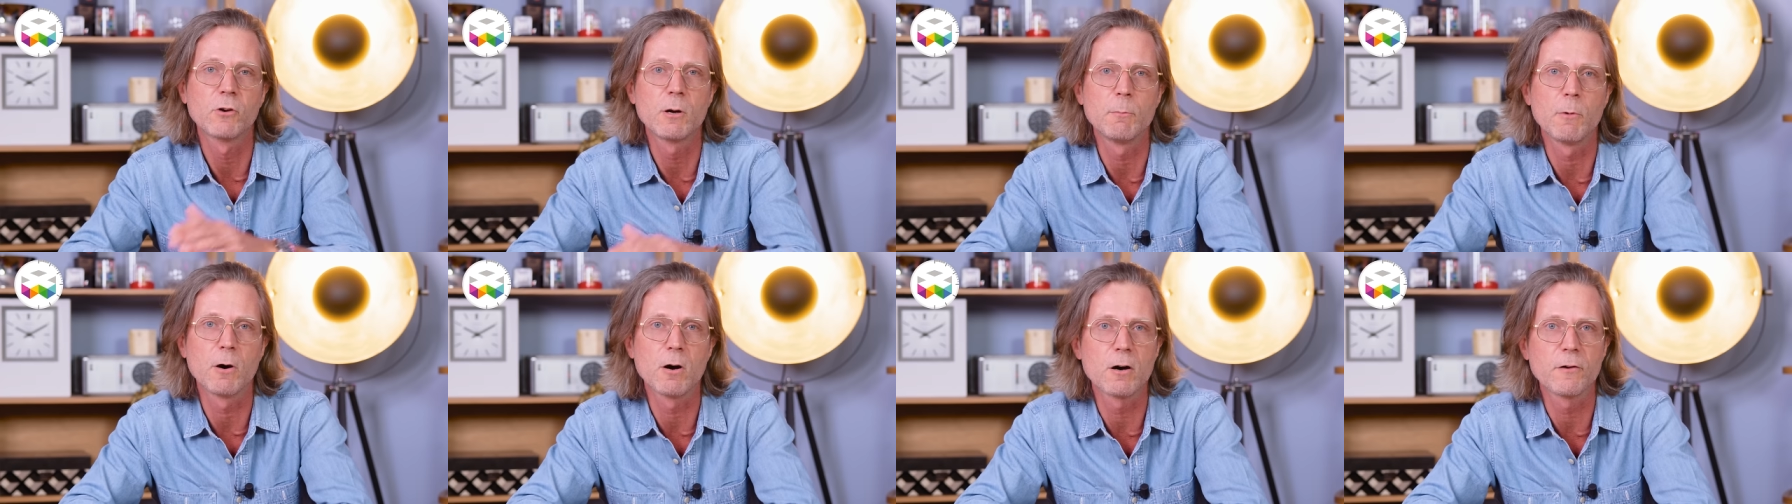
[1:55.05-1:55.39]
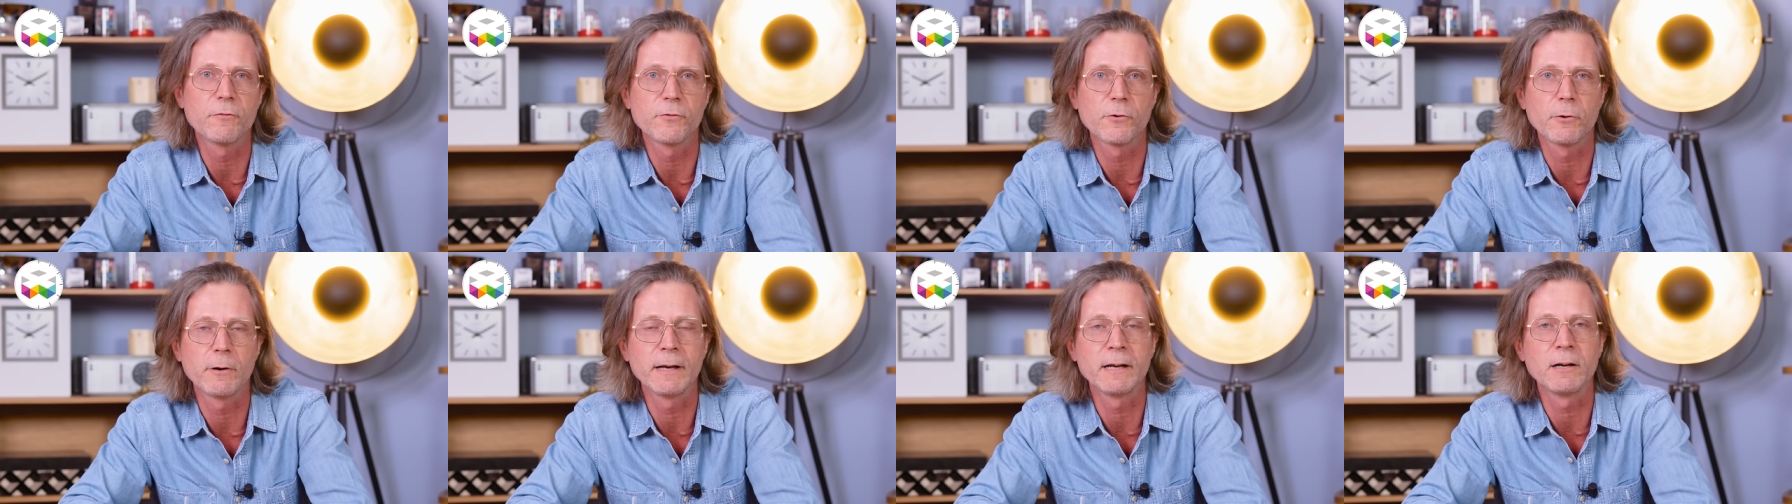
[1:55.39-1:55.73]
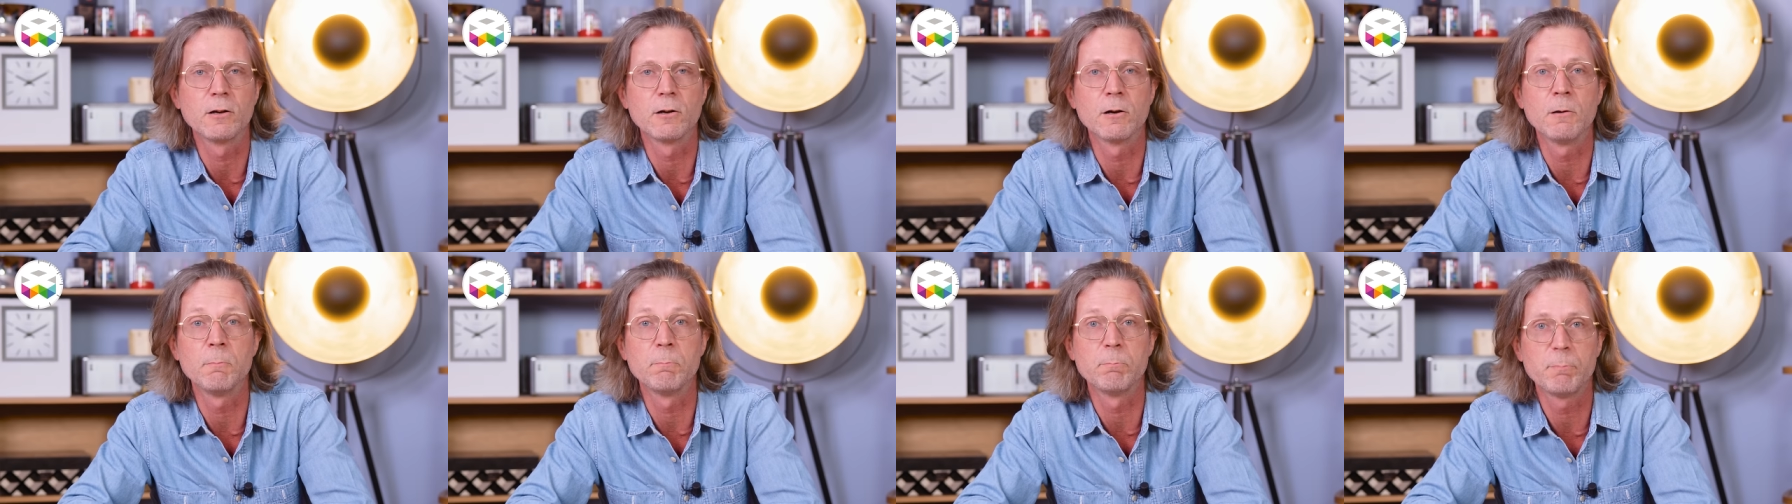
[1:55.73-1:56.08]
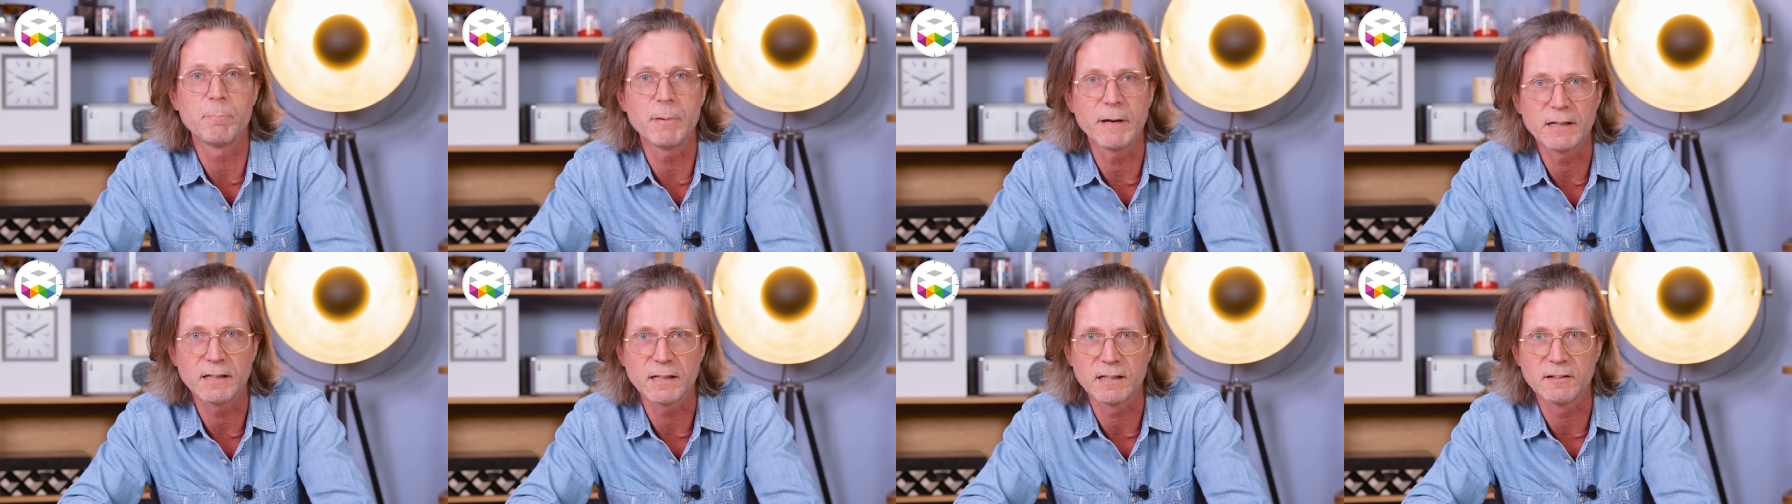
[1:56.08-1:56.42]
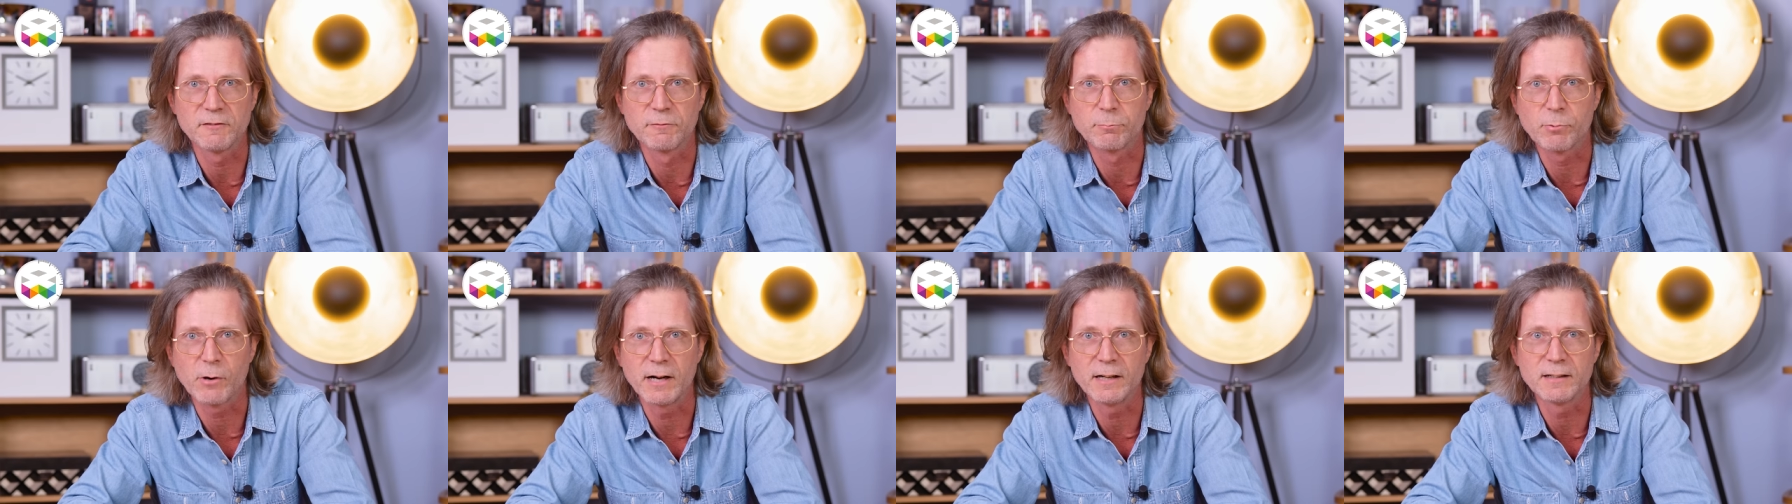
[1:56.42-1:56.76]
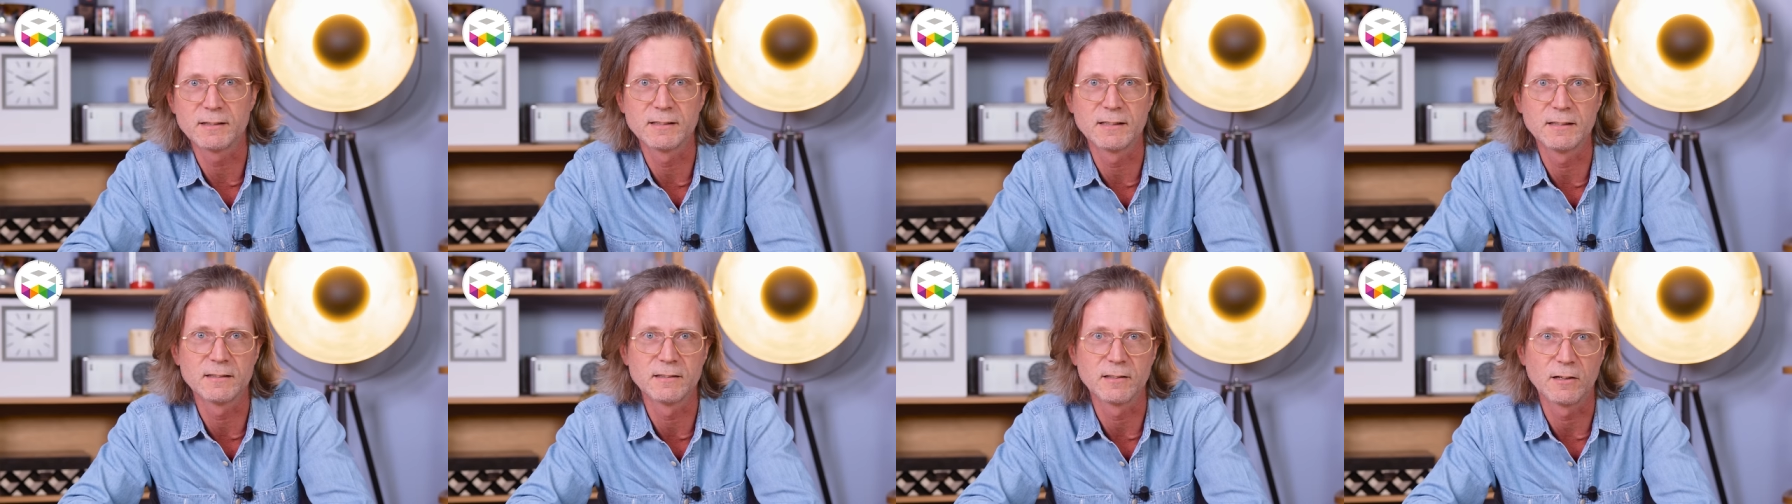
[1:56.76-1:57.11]
from offering competitive
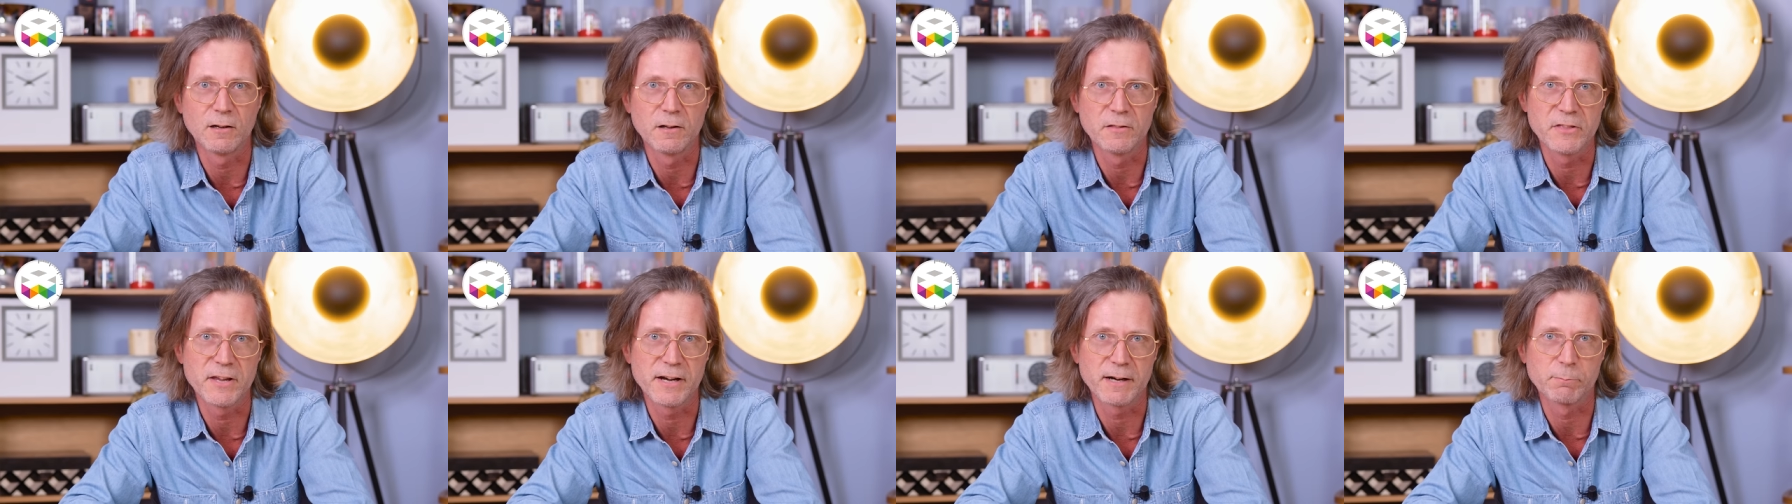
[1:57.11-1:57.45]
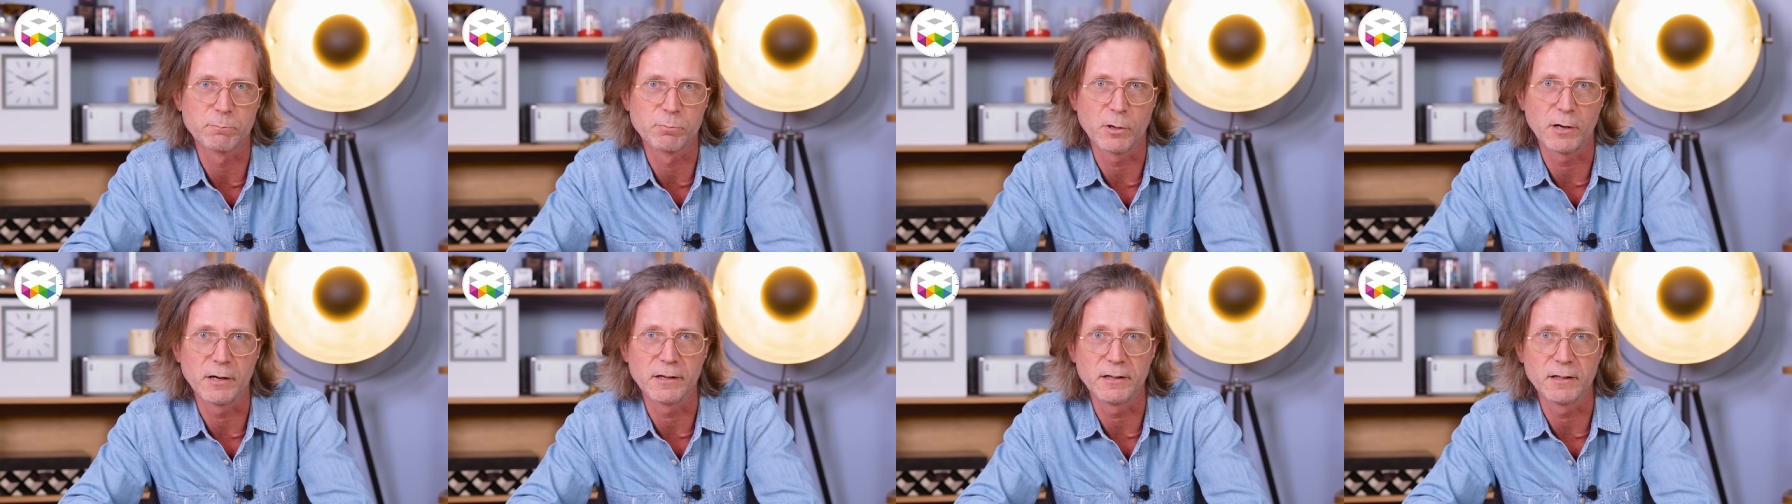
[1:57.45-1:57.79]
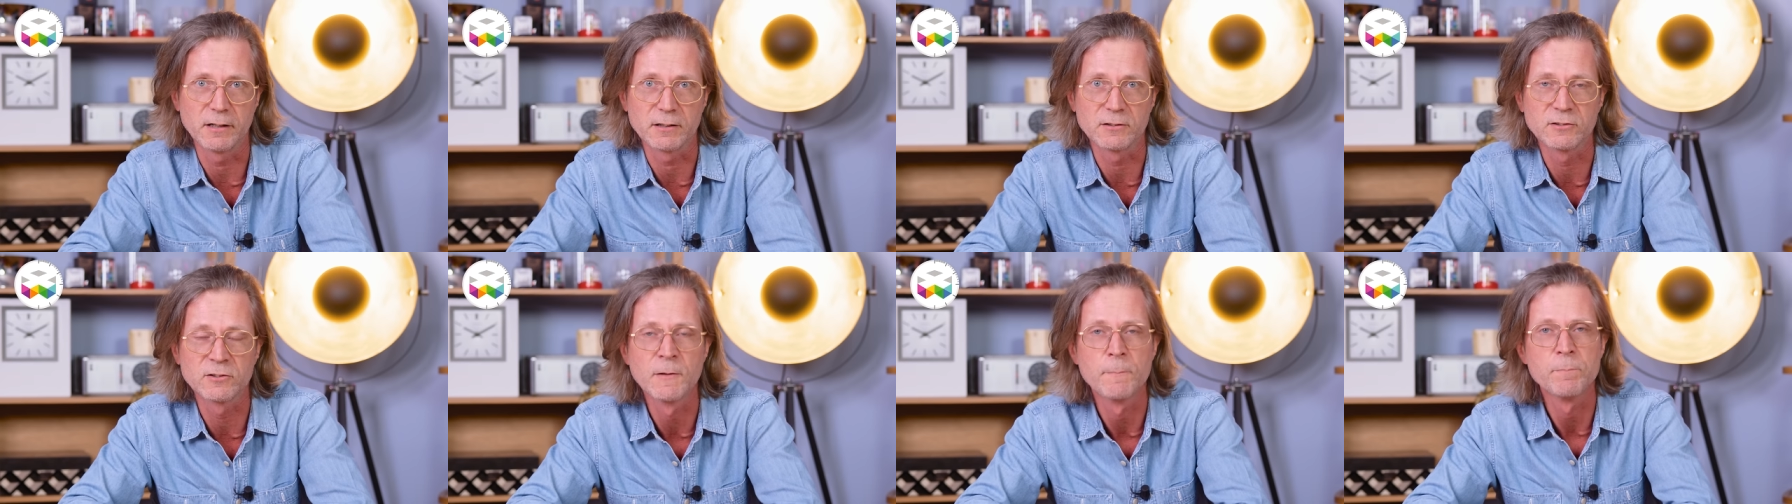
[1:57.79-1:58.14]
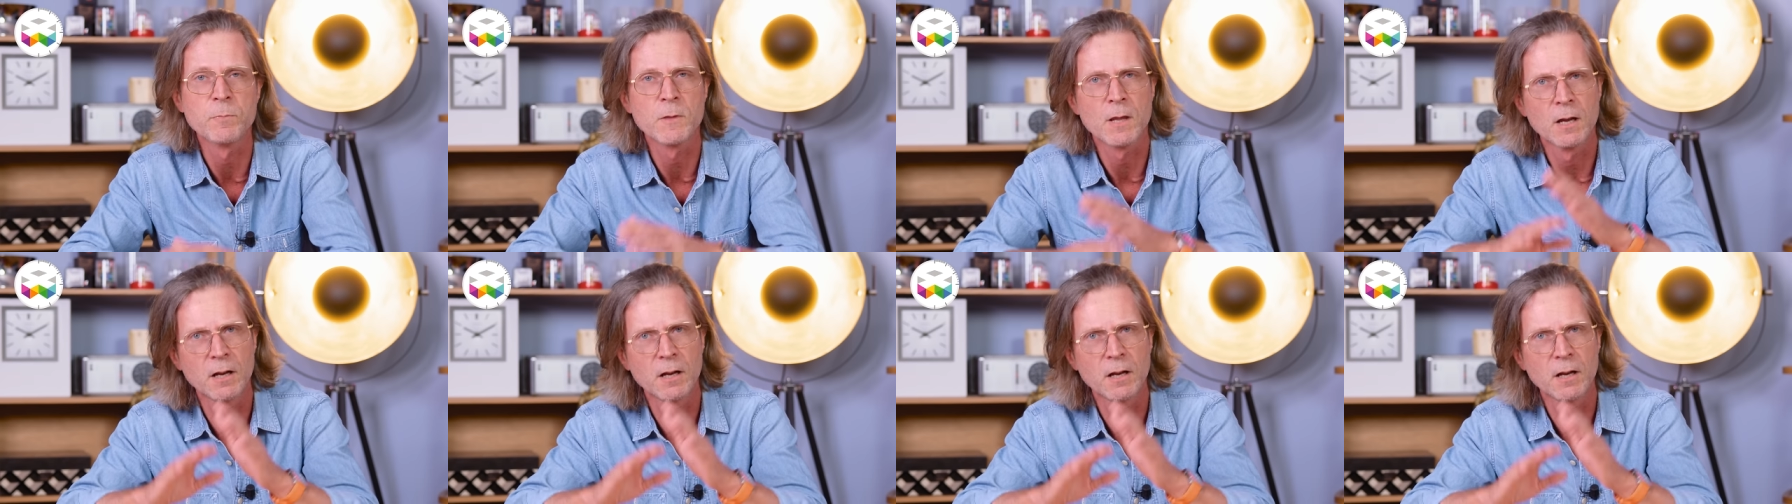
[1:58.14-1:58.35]
prices on their products.